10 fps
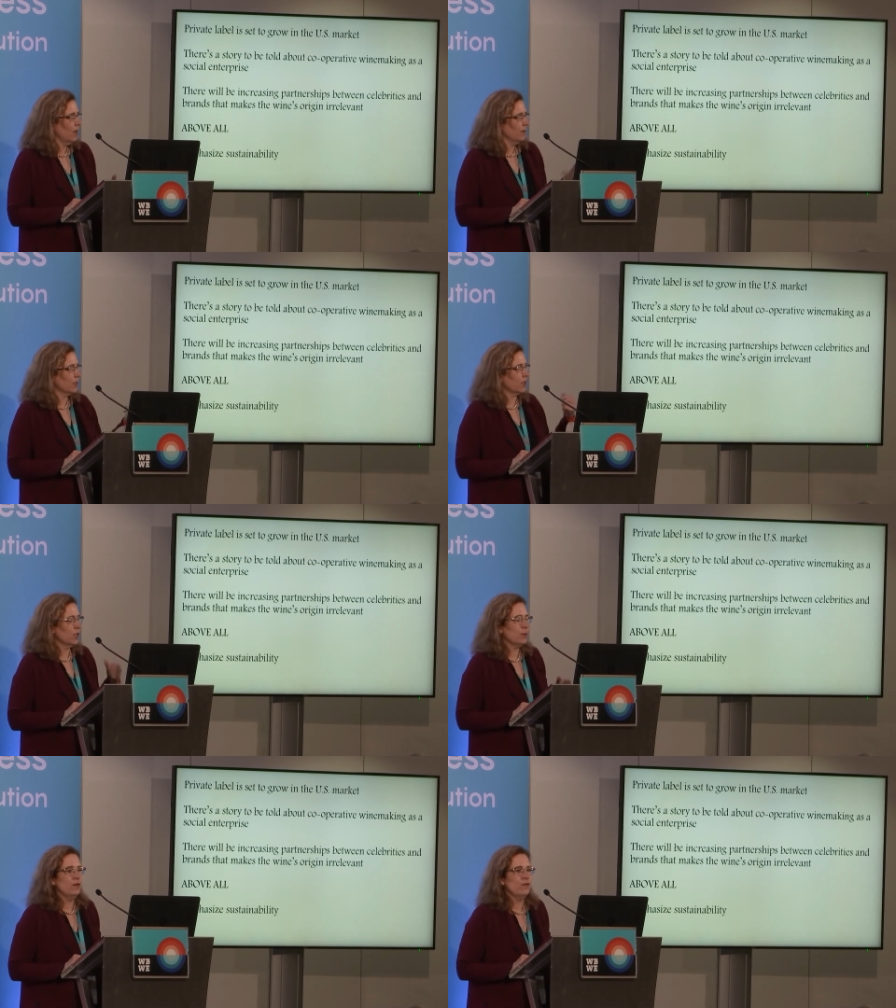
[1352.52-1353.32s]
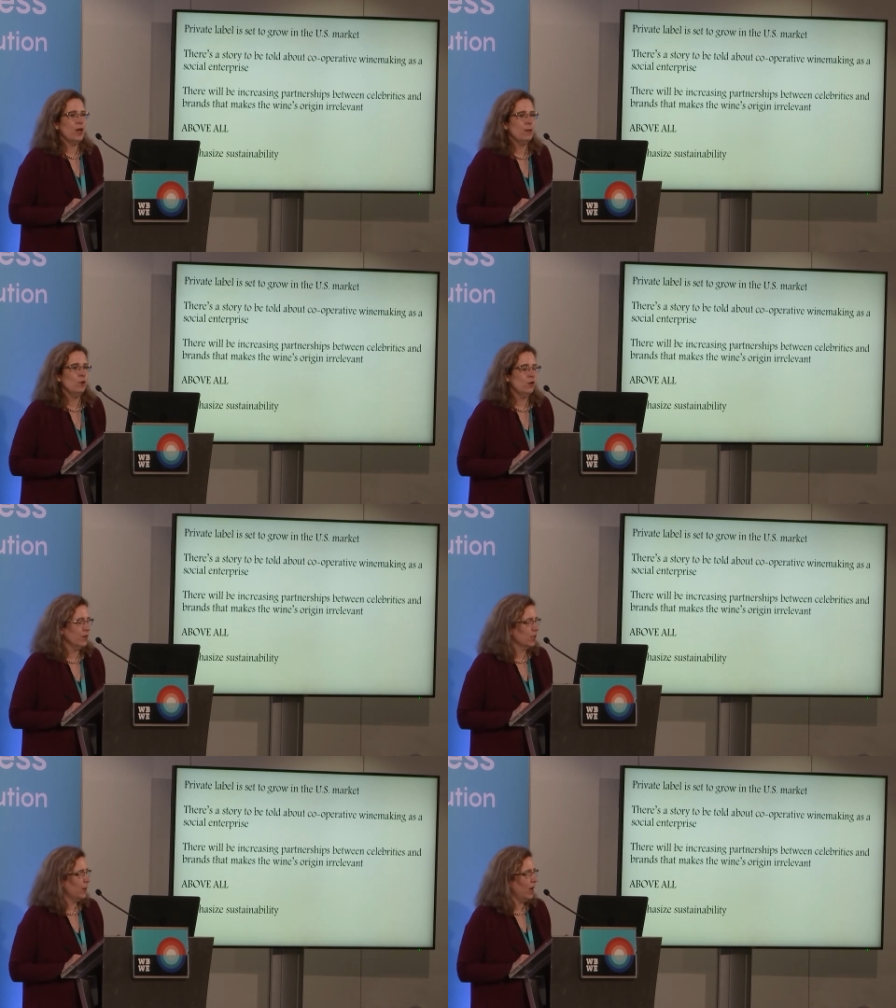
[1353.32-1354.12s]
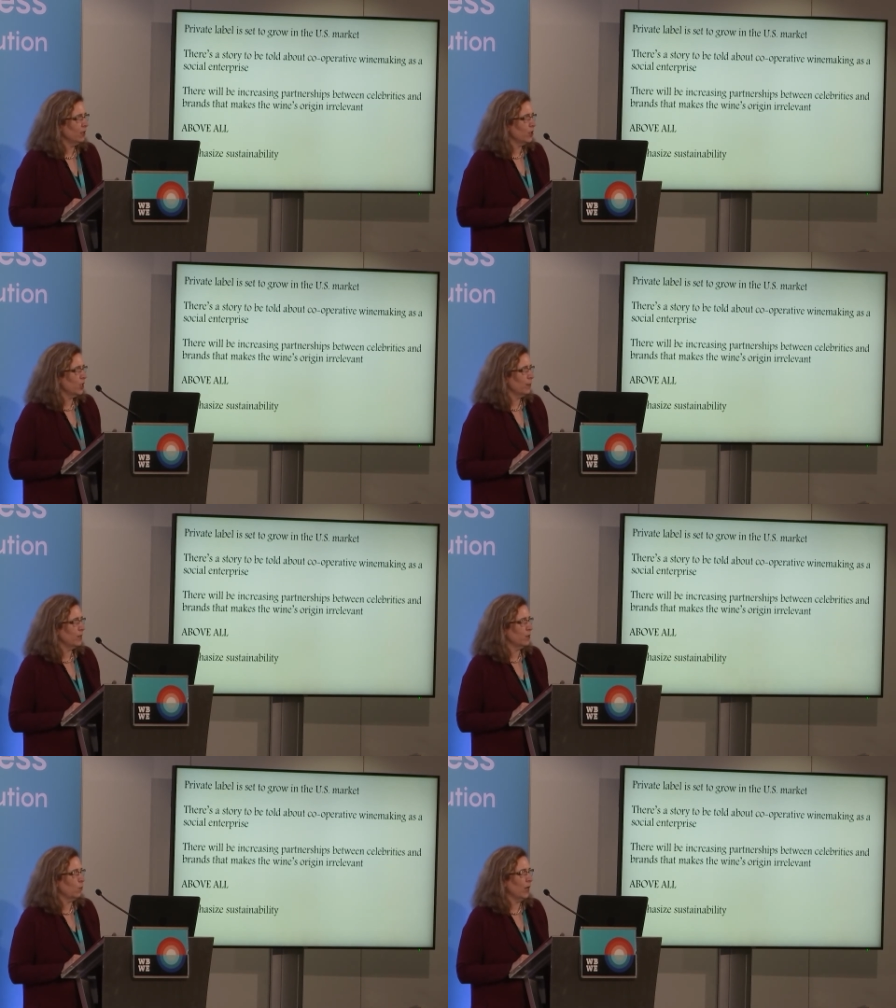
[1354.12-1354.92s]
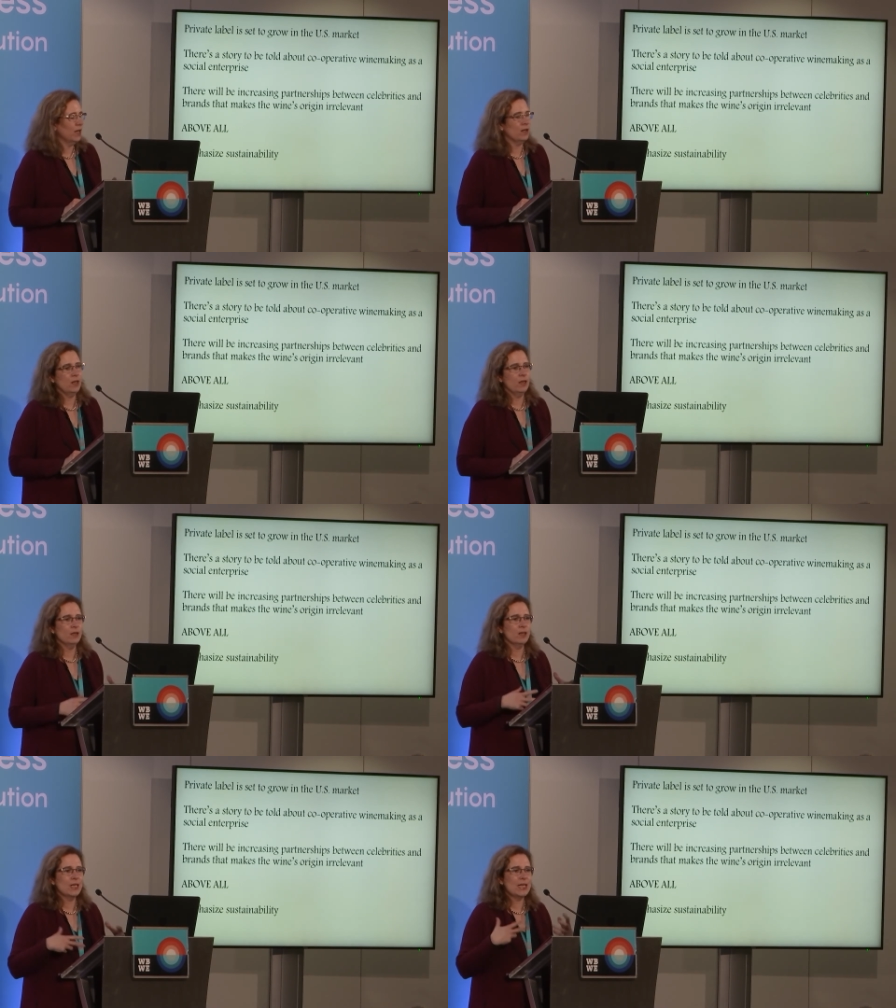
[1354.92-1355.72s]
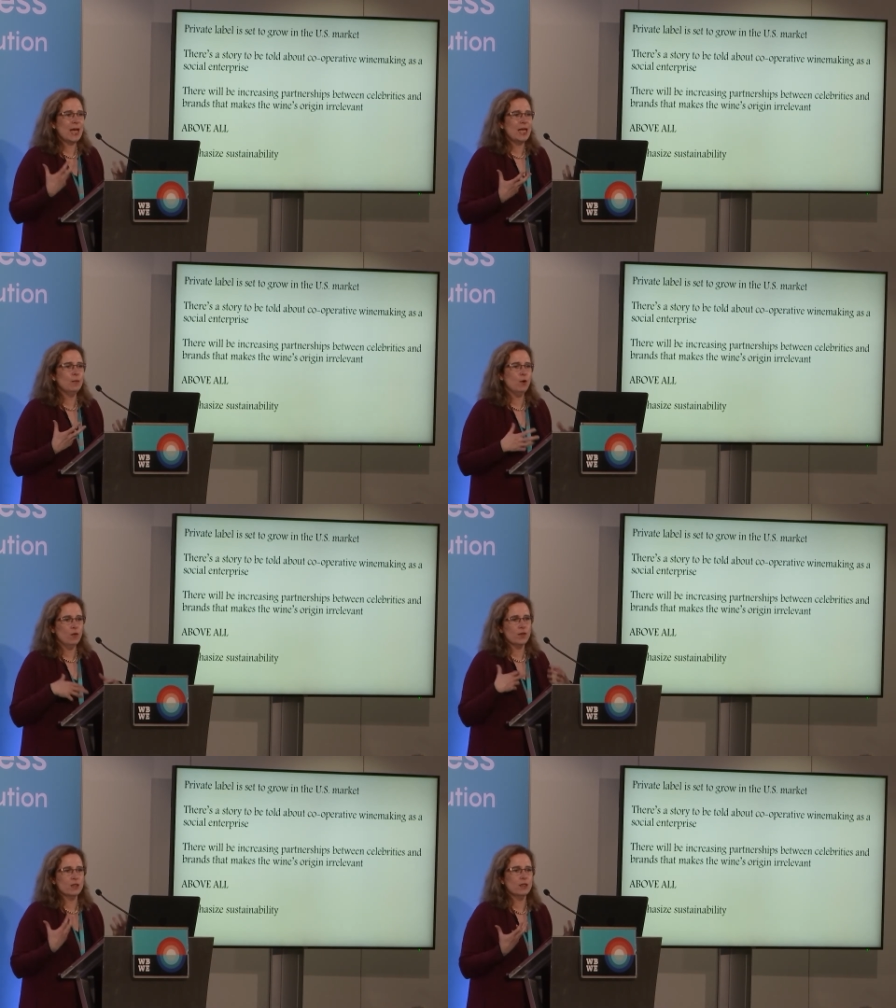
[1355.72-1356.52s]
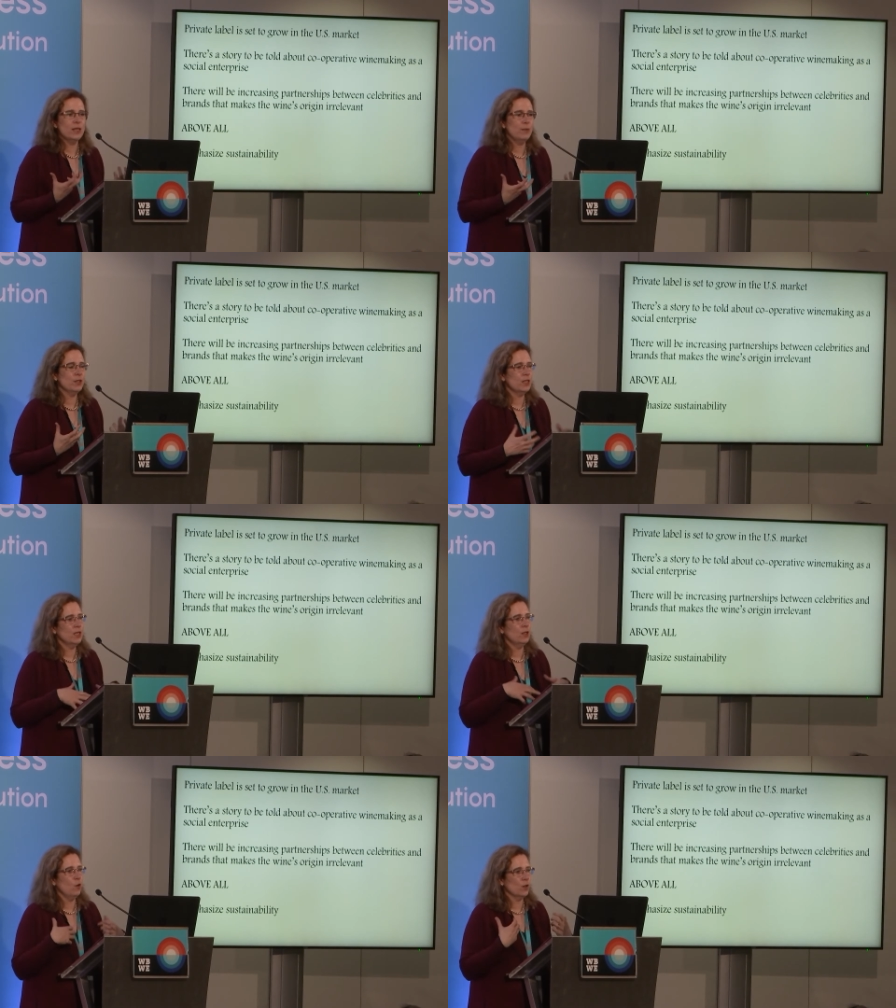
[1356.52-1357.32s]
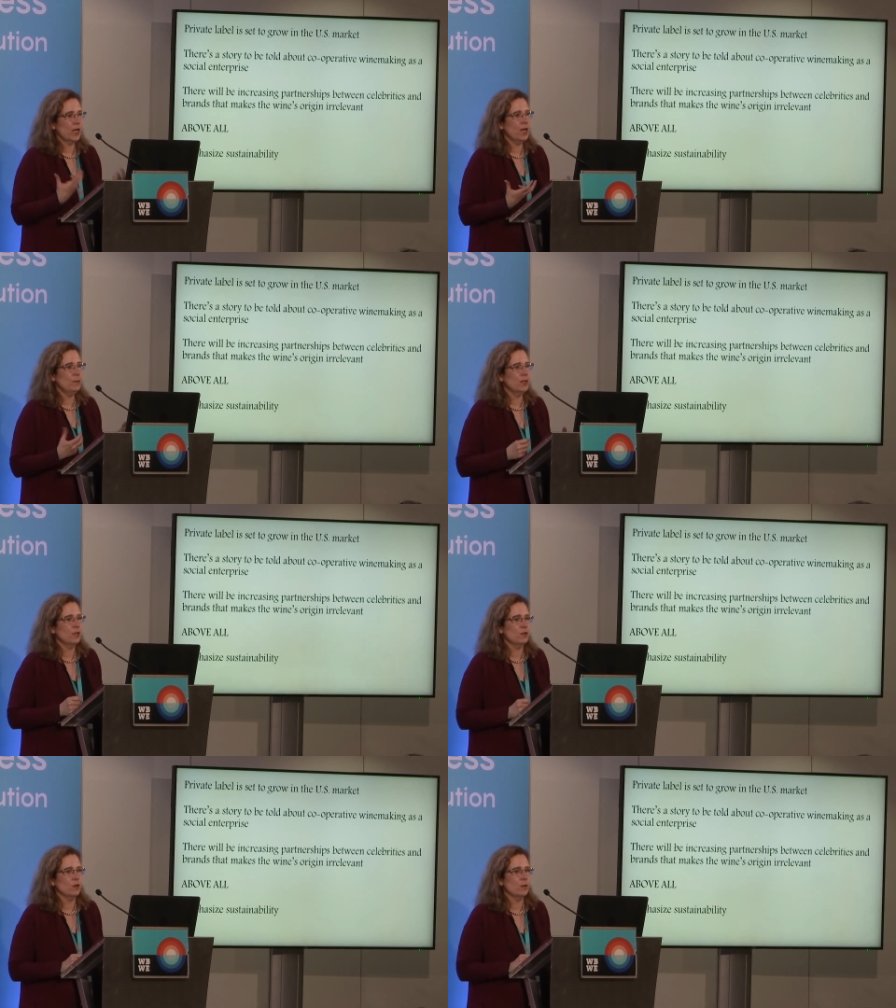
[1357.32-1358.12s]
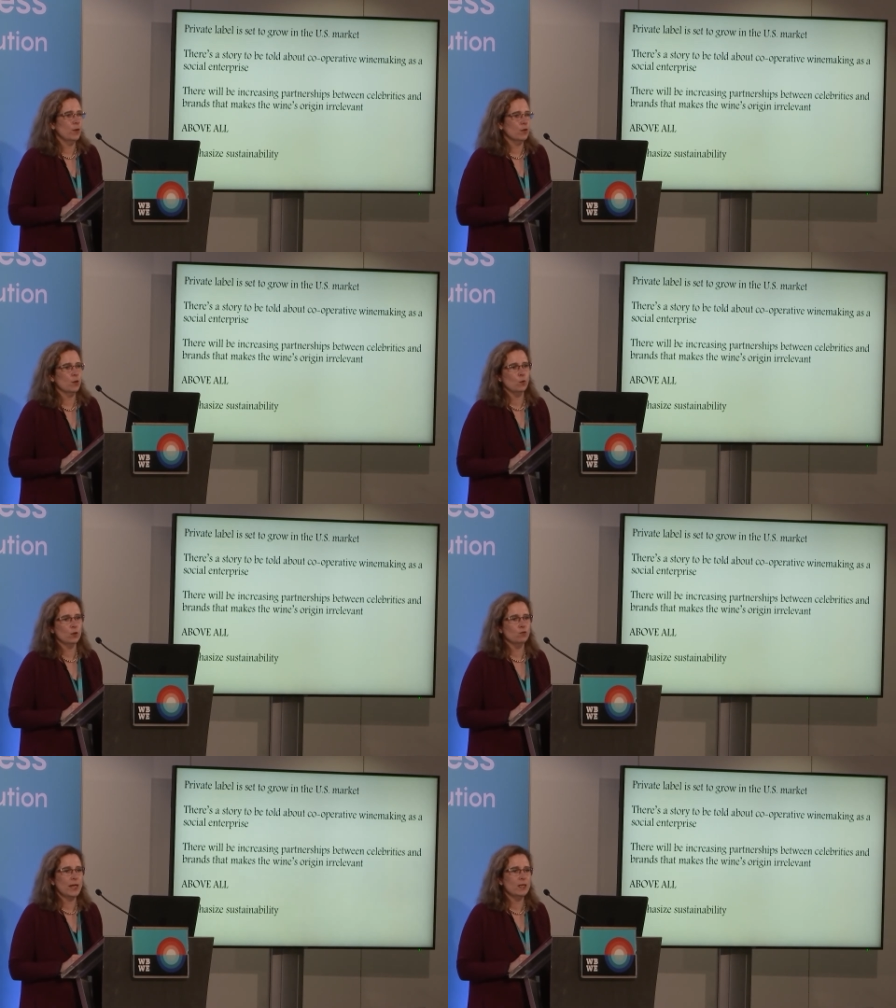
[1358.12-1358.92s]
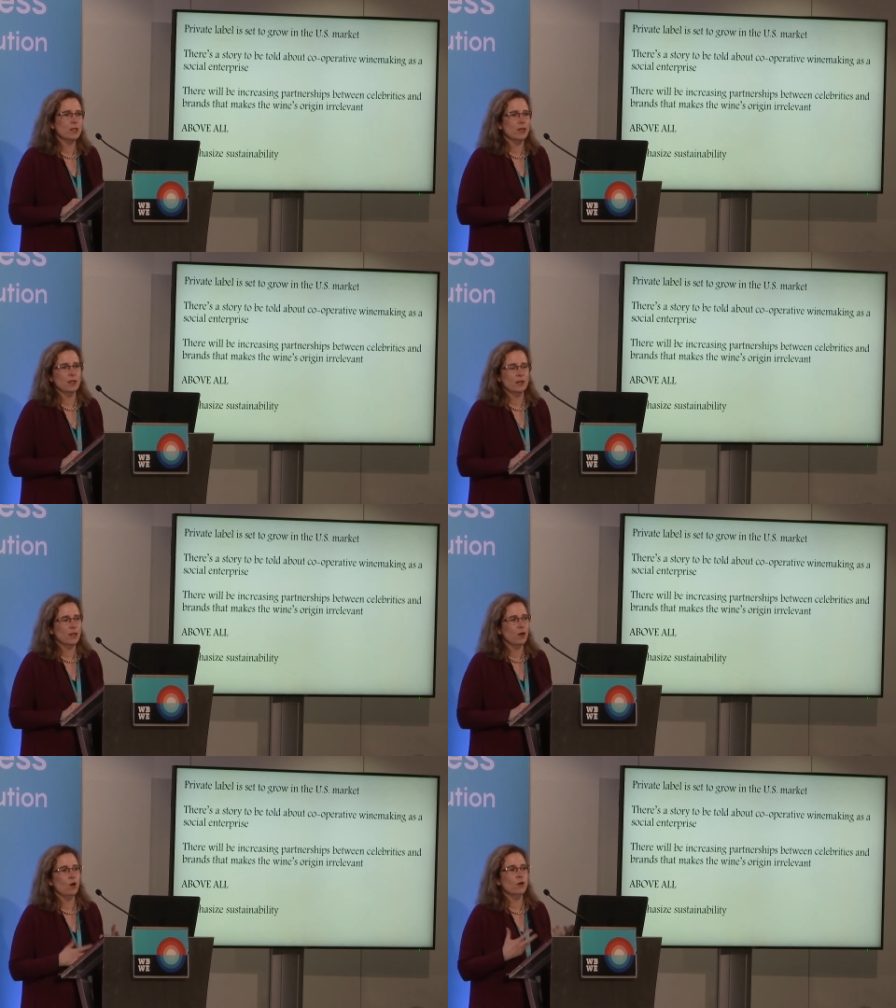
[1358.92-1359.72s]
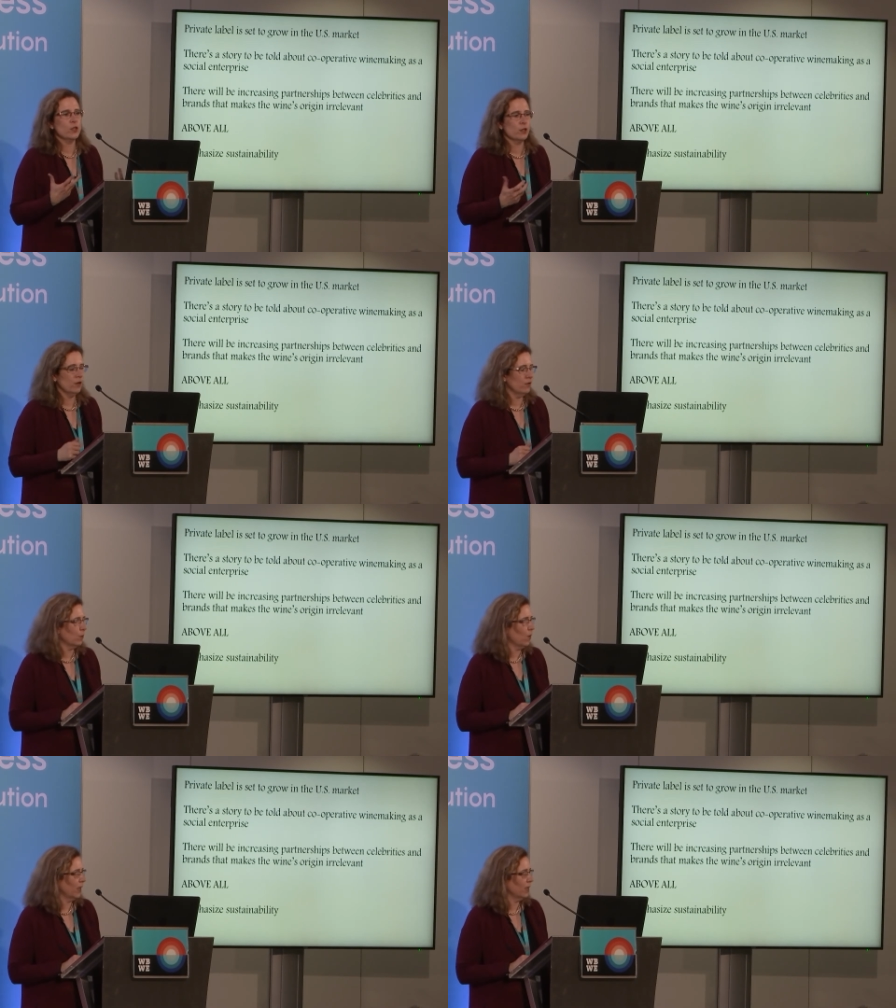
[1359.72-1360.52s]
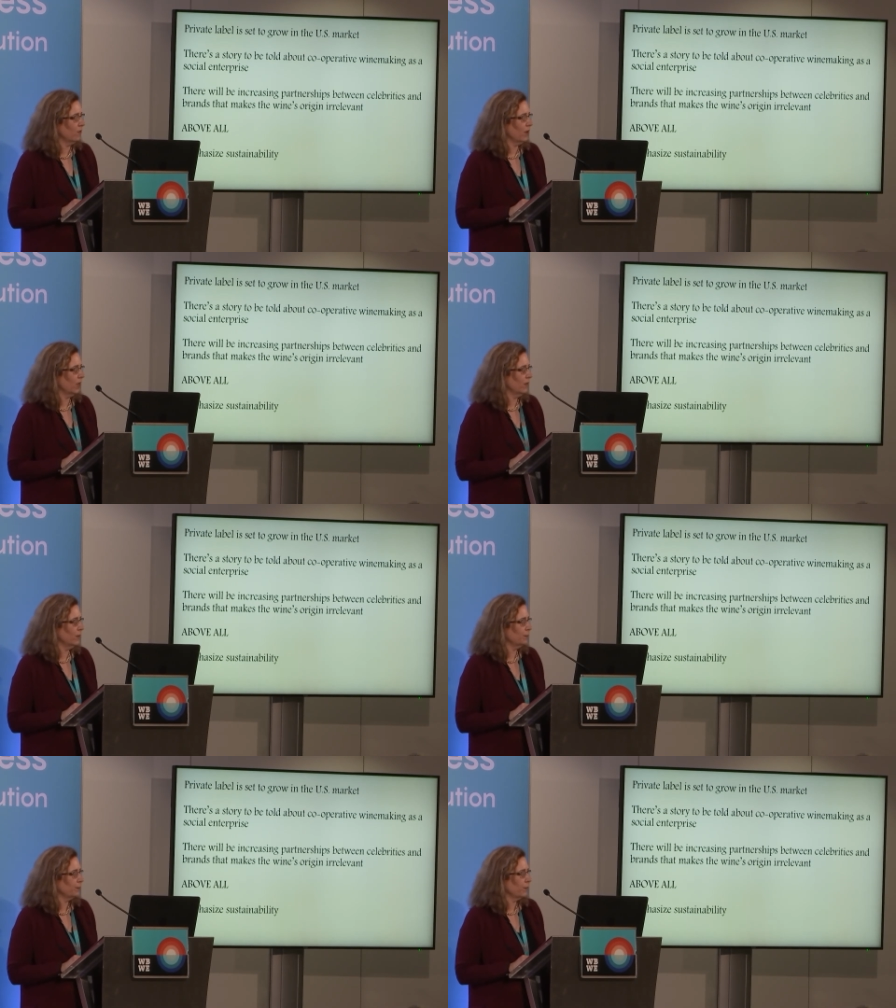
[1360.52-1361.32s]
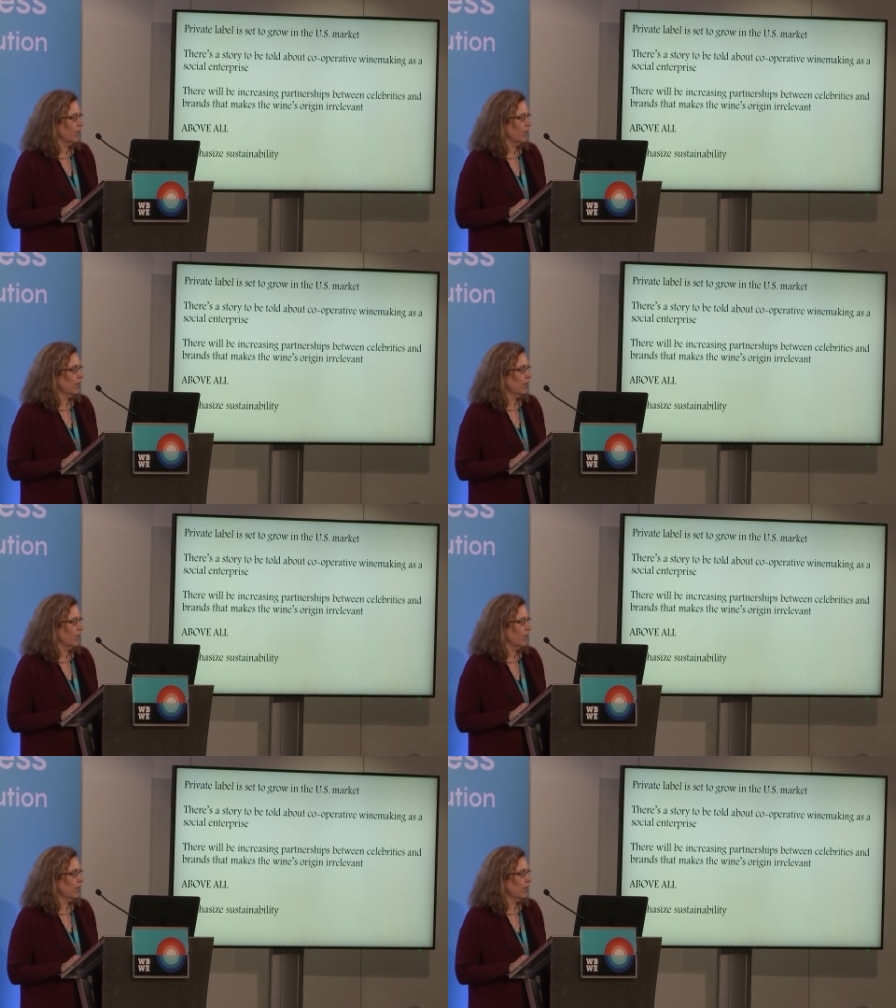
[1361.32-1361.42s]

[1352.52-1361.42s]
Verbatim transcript: There's going to be far more of these partnerships where the, the name of the celebrity or the company that's on the bottle will render the origin of the wine irrelevant.